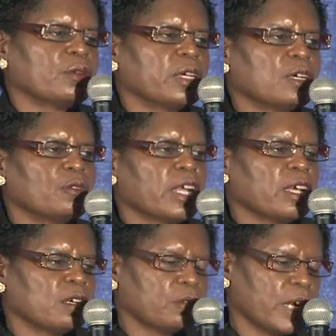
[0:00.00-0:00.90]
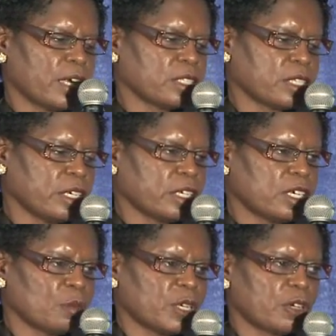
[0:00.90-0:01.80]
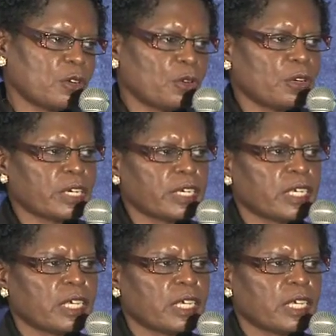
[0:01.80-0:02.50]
Well, when I seen them in court,